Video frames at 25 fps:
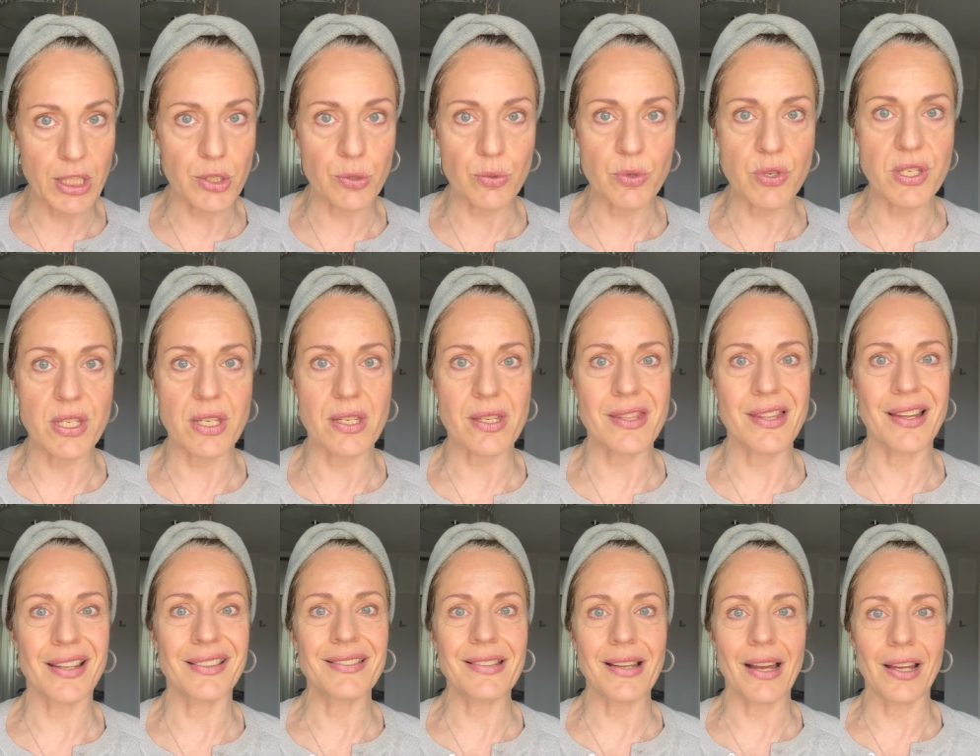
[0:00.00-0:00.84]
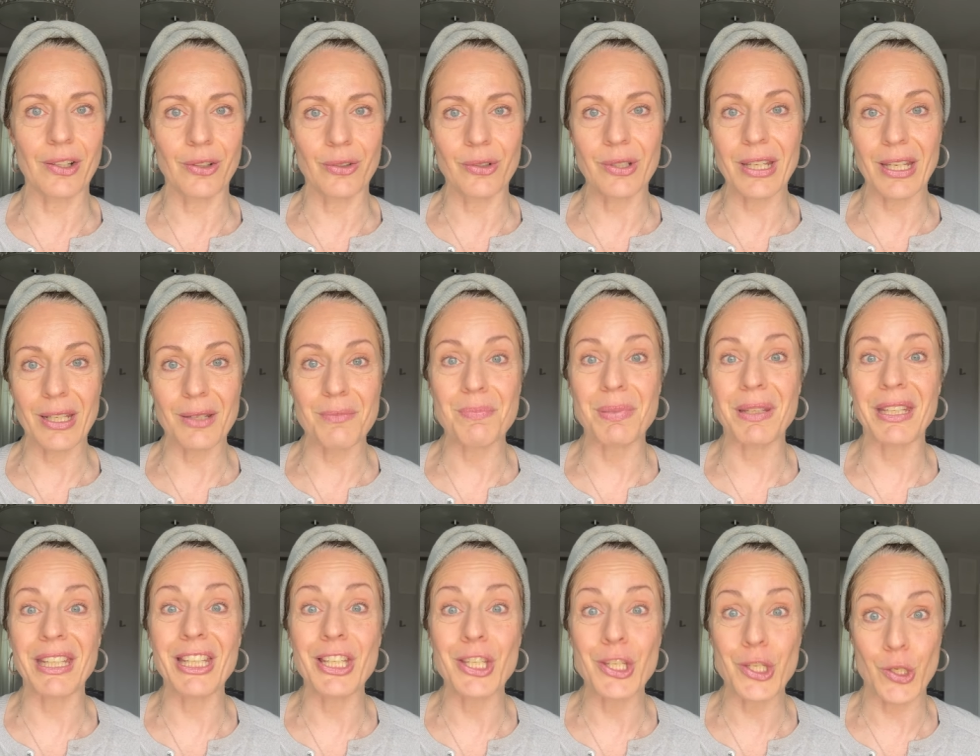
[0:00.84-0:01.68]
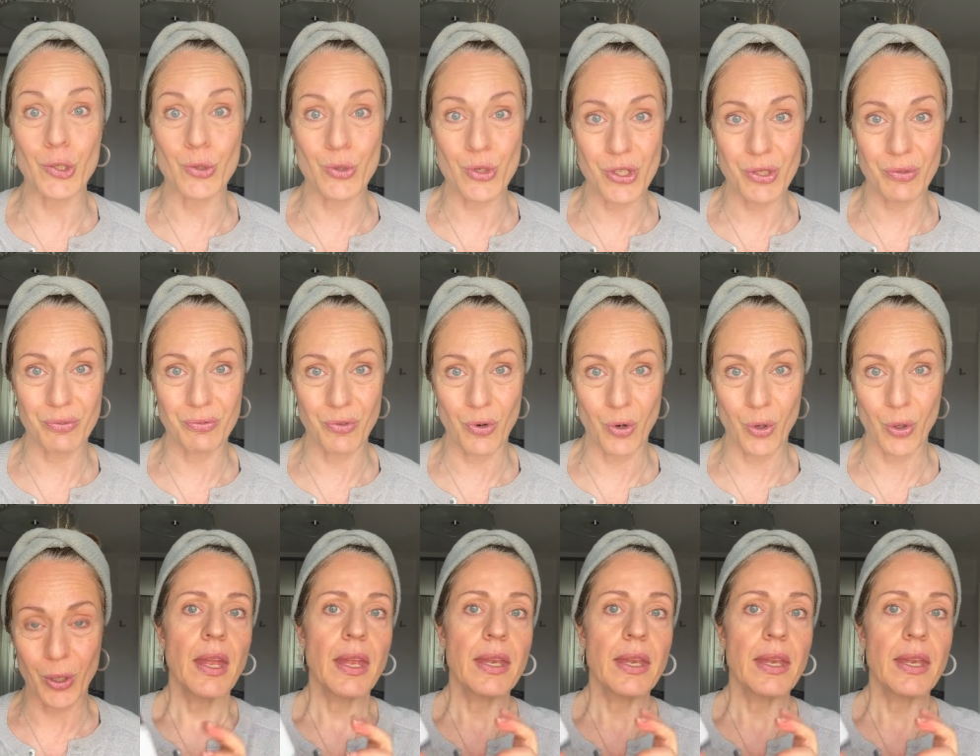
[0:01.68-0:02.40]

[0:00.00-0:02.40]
uses that tallow can be used for.